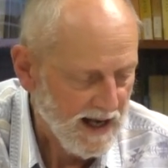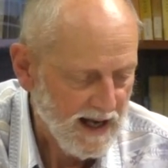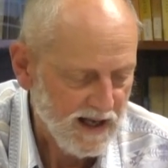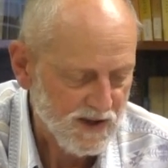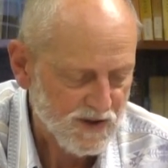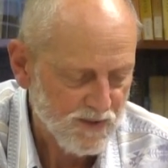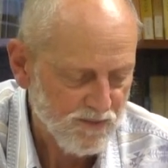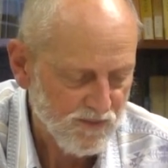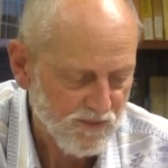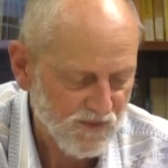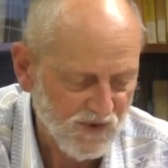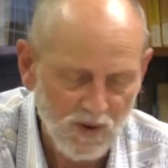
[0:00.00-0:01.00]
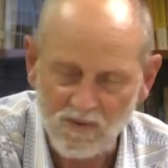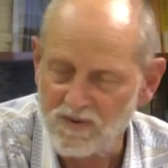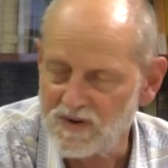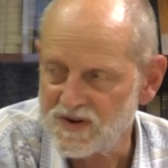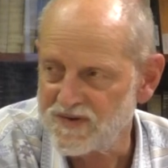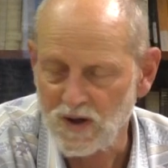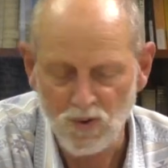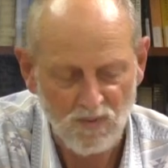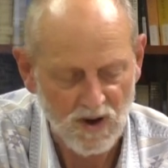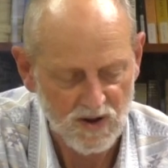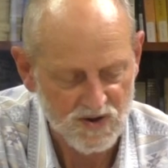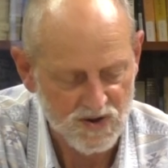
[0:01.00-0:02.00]
and some of his fellow
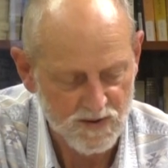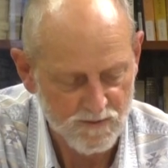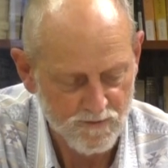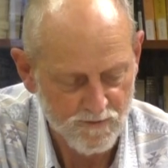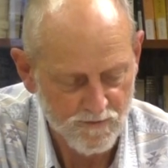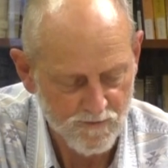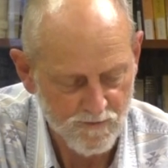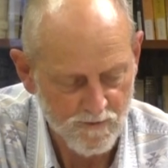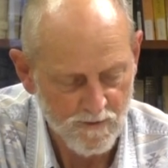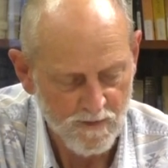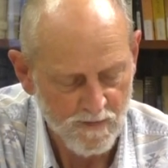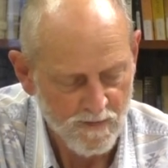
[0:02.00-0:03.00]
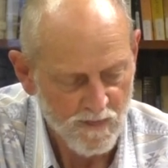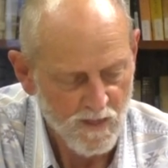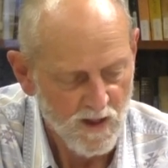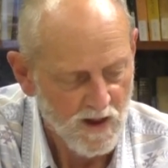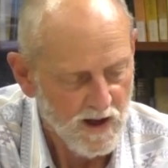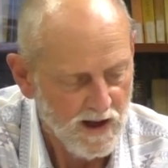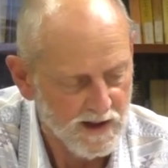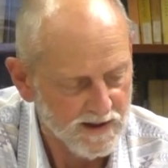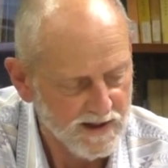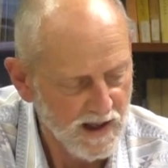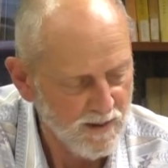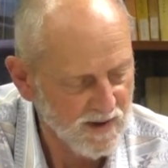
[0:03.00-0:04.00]
monks.
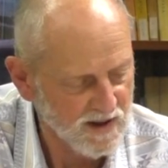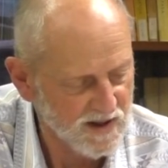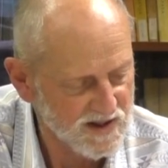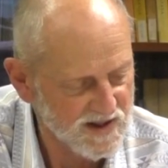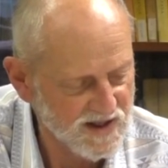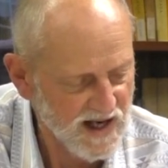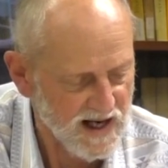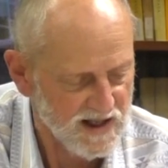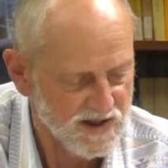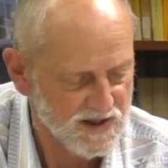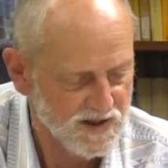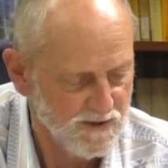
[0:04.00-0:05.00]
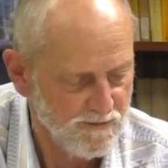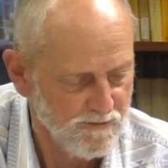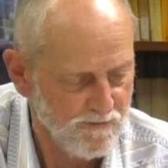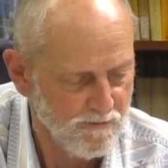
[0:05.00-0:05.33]
And Khemaka says